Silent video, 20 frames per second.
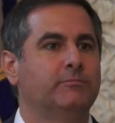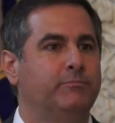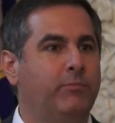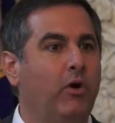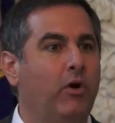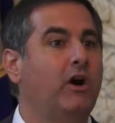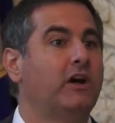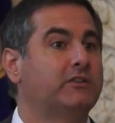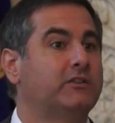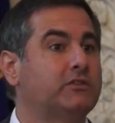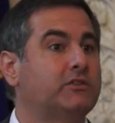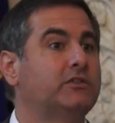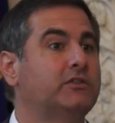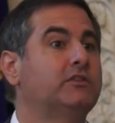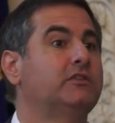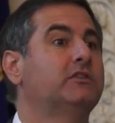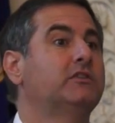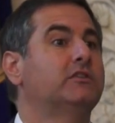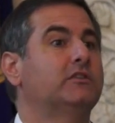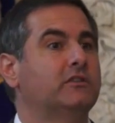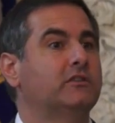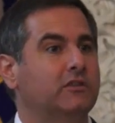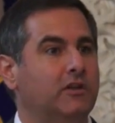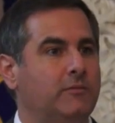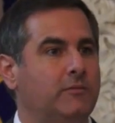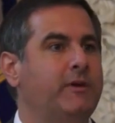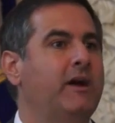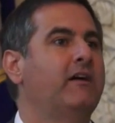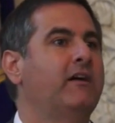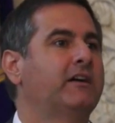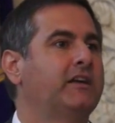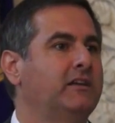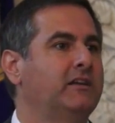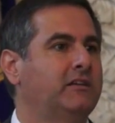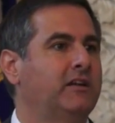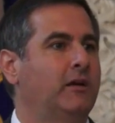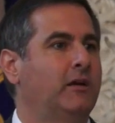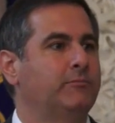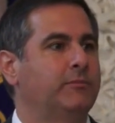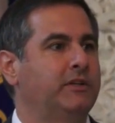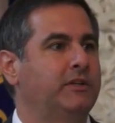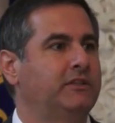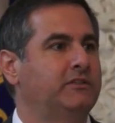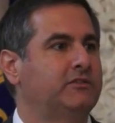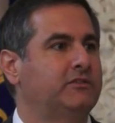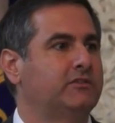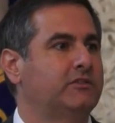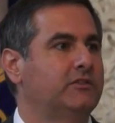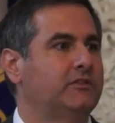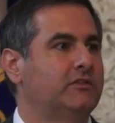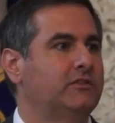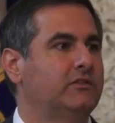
bought American companies,